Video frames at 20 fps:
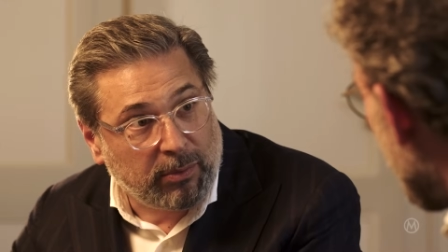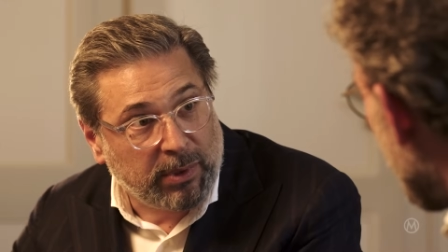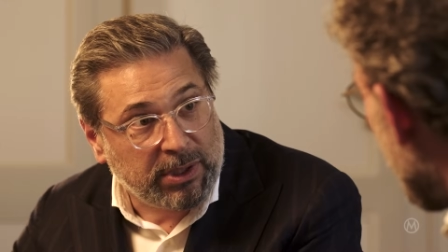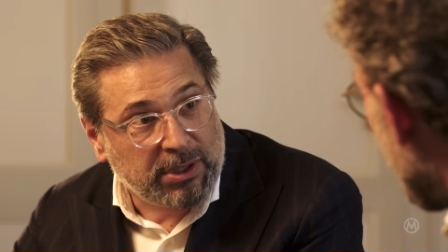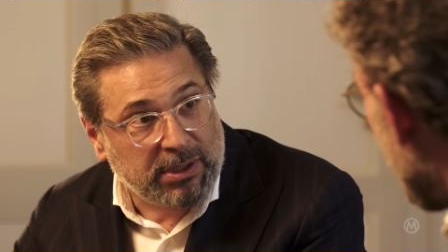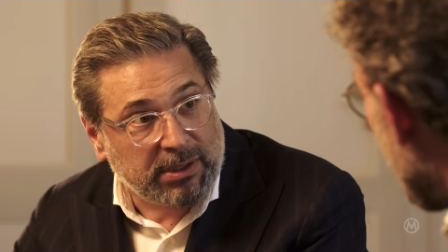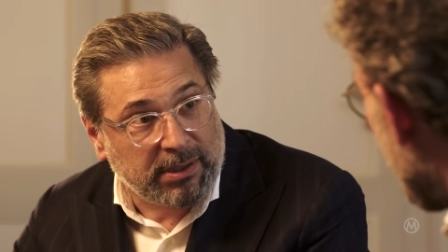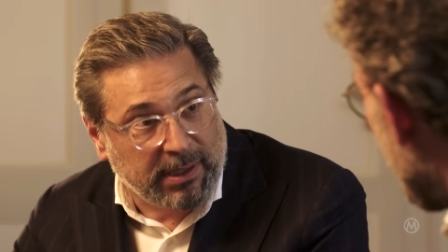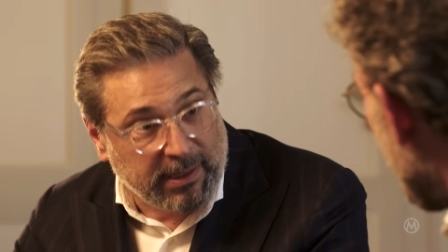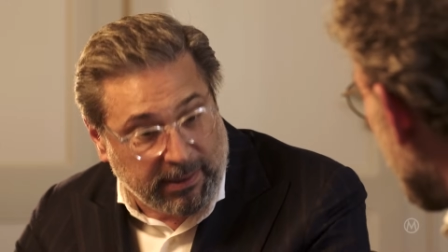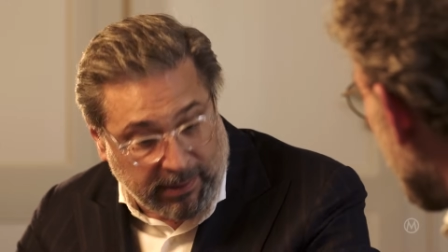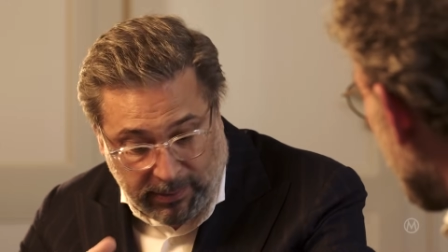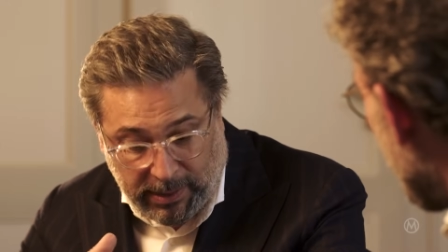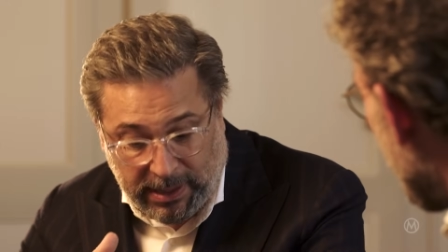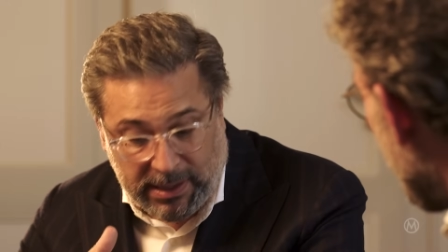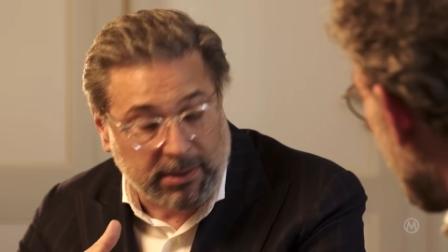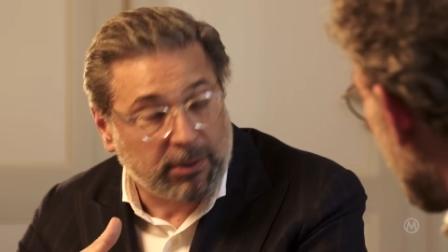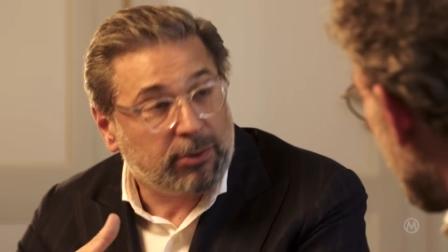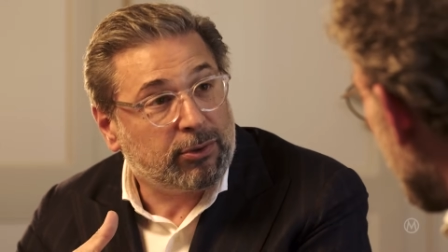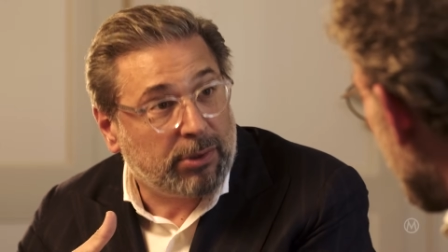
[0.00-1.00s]
which
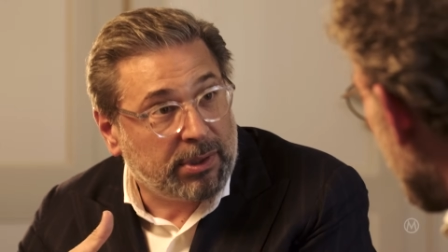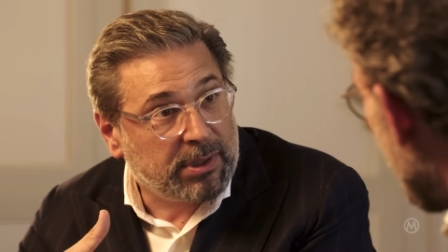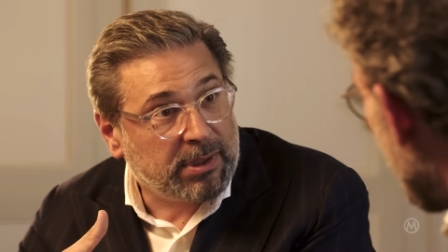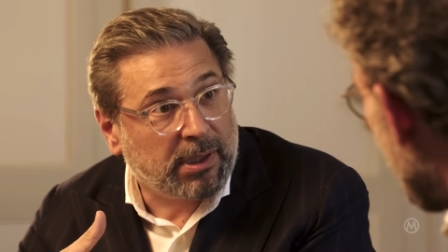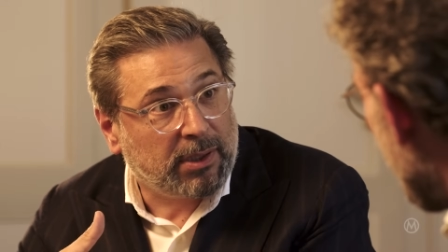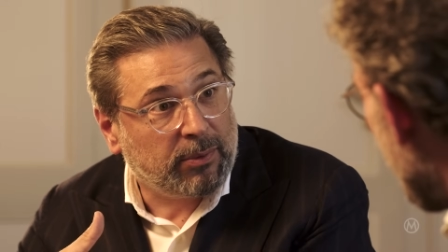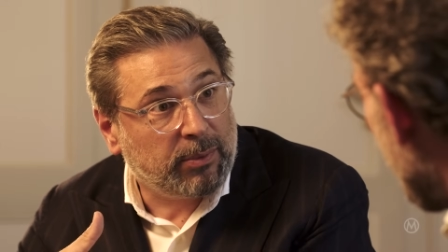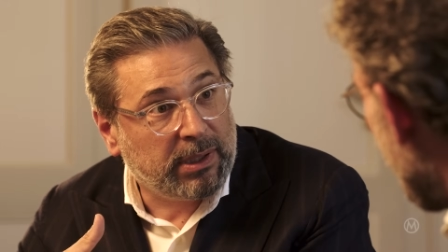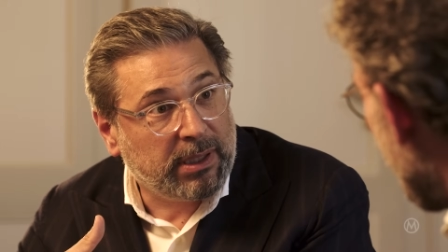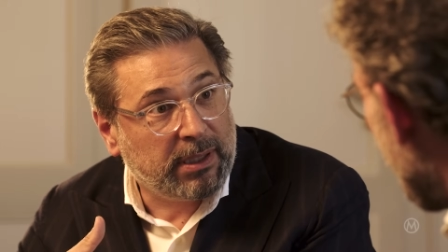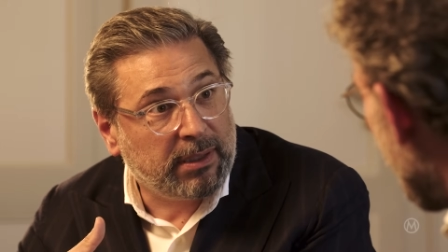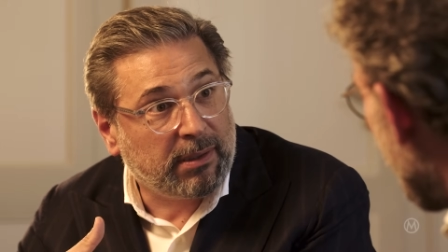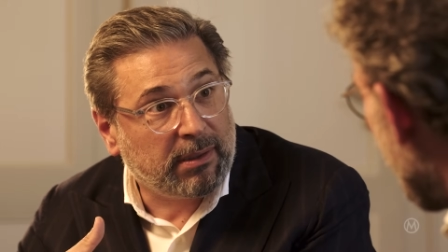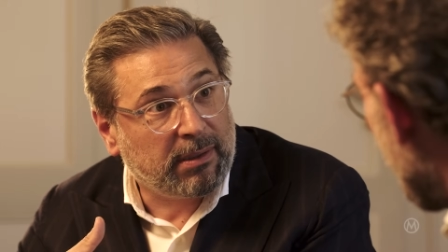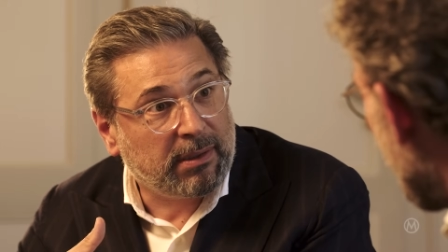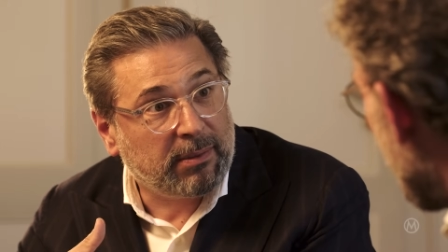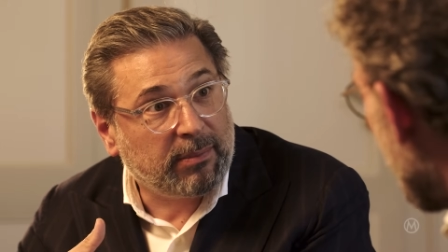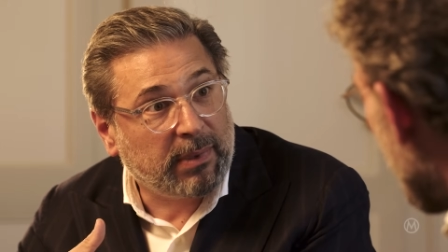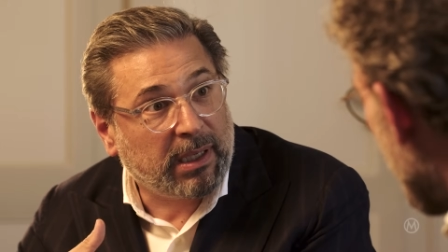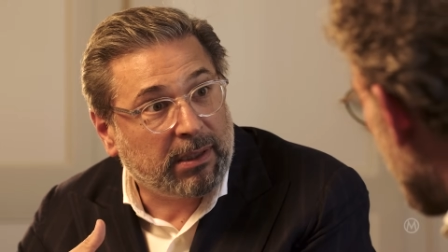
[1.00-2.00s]
is the choice that we did
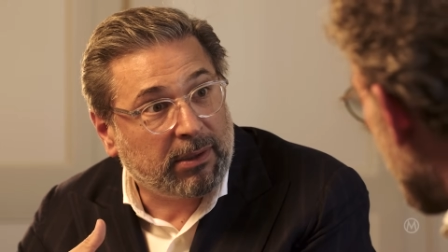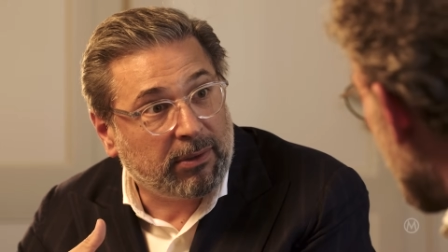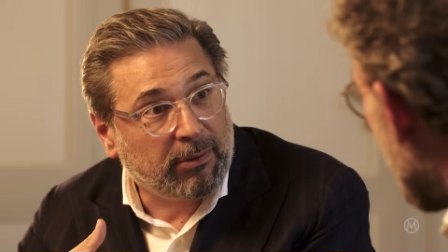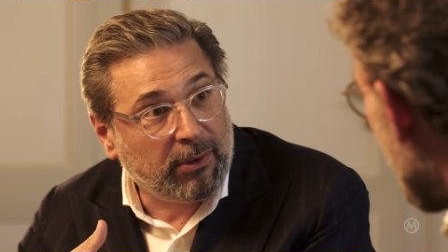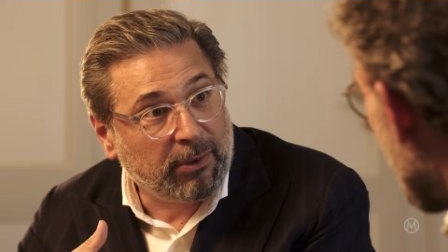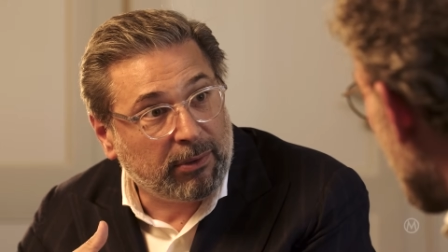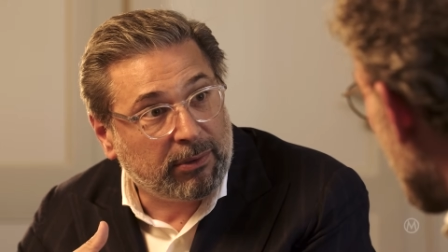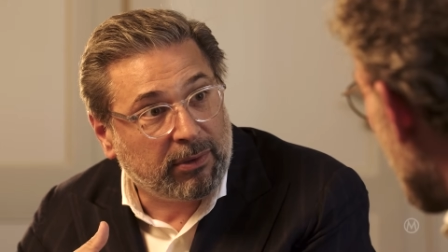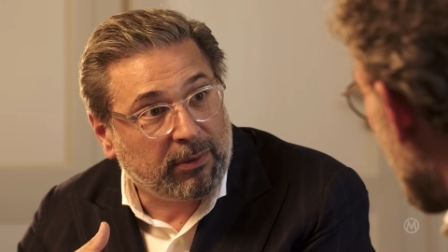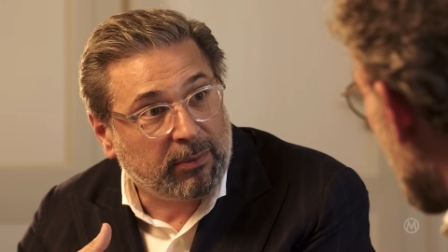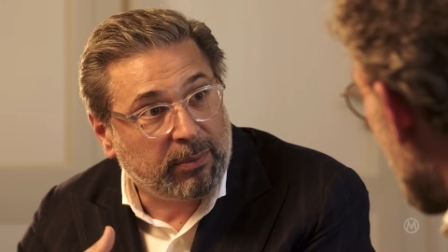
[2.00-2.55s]
on the micro rotor,